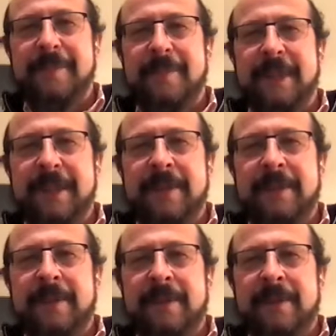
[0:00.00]

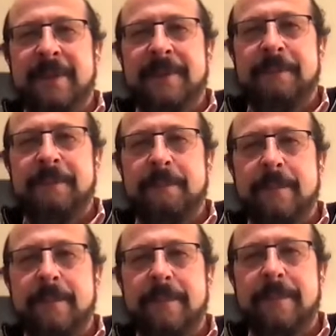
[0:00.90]

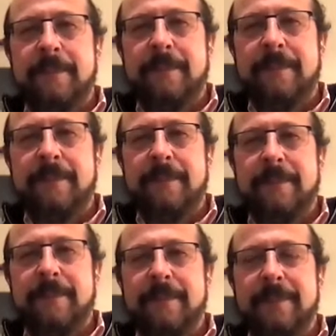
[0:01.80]

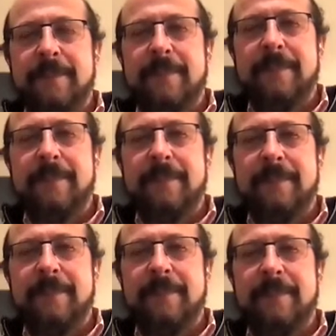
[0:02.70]

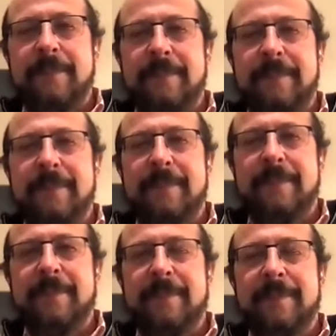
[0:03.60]

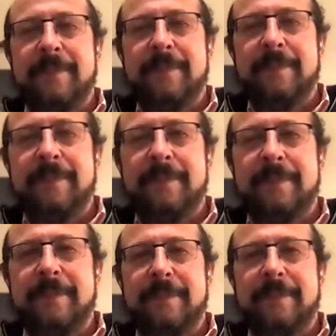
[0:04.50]

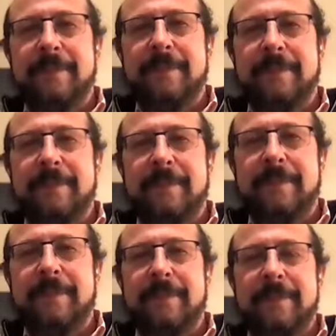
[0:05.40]

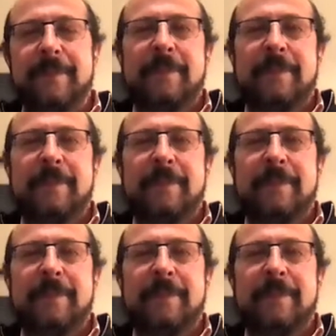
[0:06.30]
No words are spoken by the person on screen.